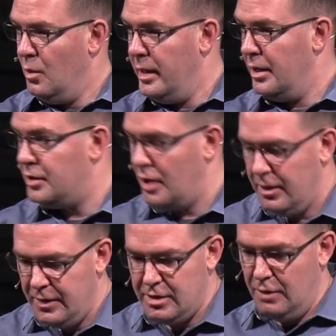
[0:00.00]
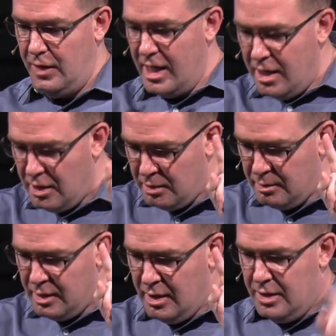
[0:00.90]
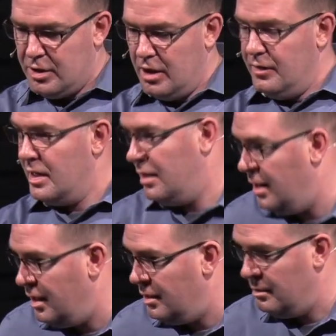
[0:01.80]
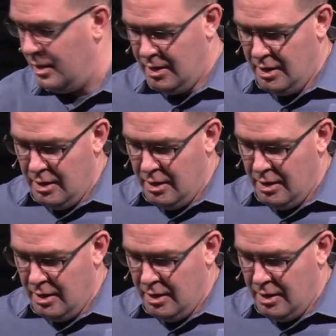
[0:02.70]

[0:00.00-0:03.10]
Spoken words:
We are servants of Him, serving them,